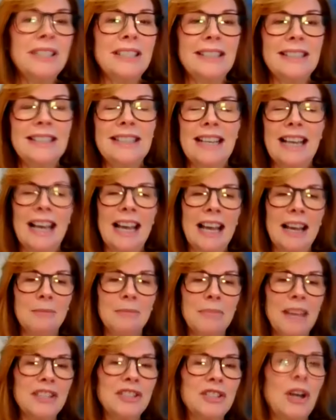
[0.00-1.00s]
It's uh,
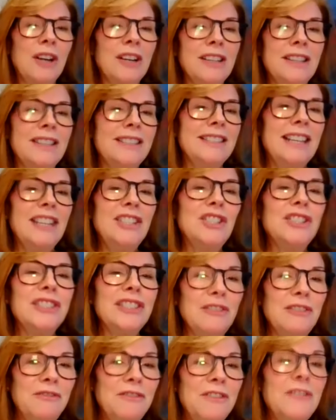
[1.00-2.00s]
I started this
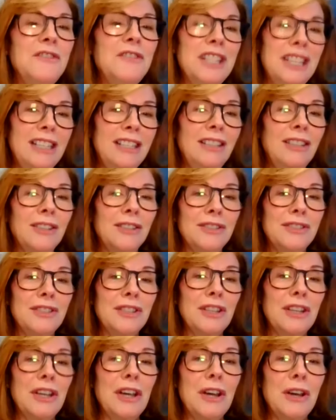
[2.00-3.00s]
agency 15 years
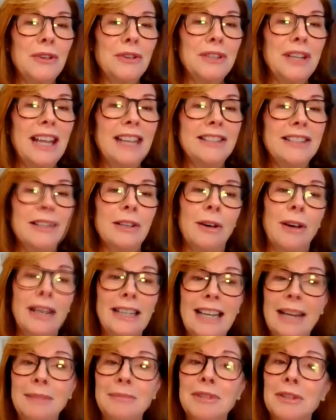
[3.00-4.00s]
ago, and so I
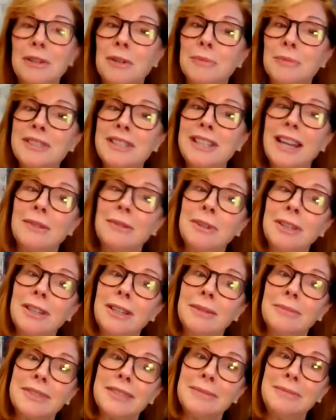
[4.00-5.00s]
named it Olmstead
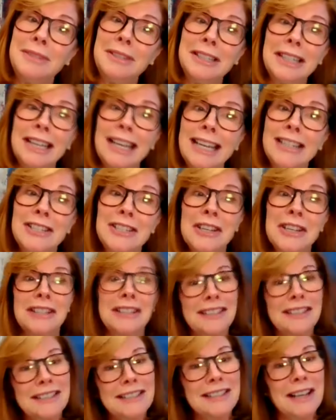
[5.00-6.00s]
Williams
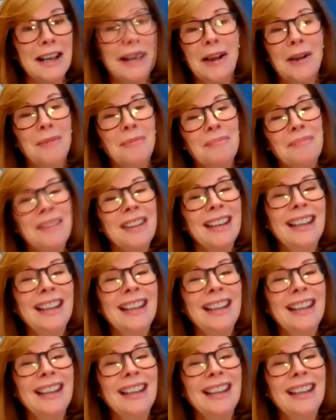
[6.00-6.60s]
Communications. So,